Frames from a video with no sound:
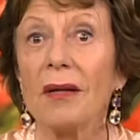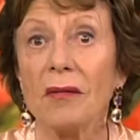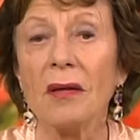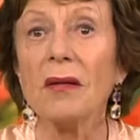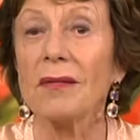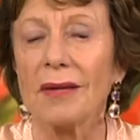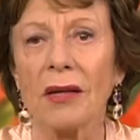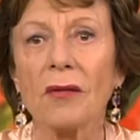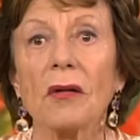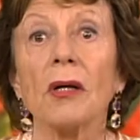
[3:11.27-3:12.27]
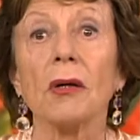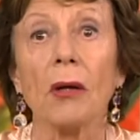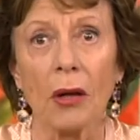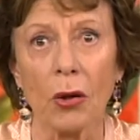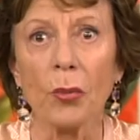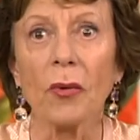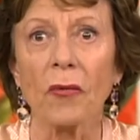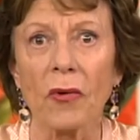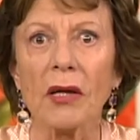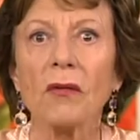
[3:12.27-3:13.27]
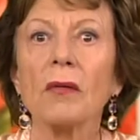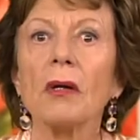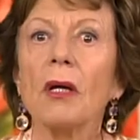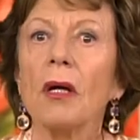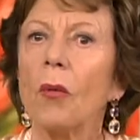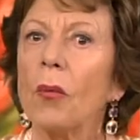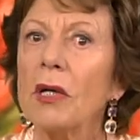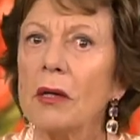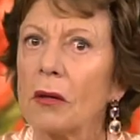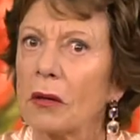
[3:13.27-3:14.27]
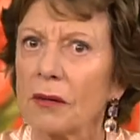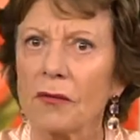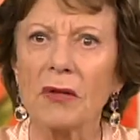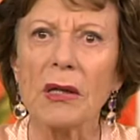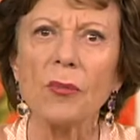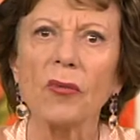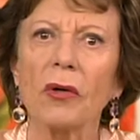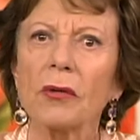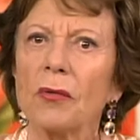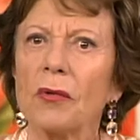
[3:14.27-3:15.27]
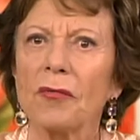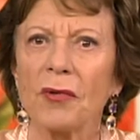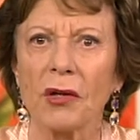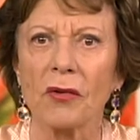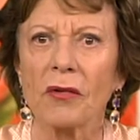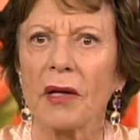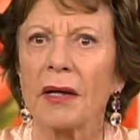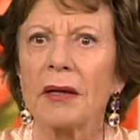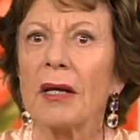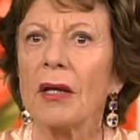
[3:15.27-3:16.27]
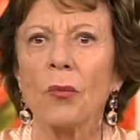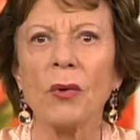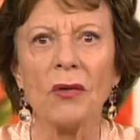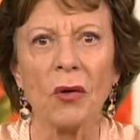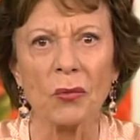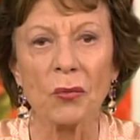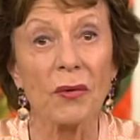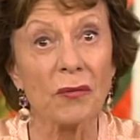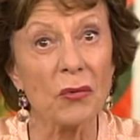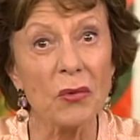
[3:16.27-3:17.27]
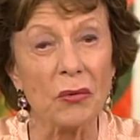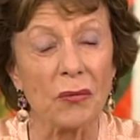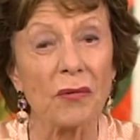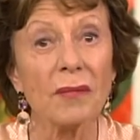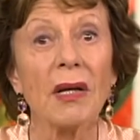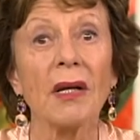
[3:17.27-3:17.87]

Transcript: This is a global race. We can't sleepwalk to the finish line if we don't want to lose.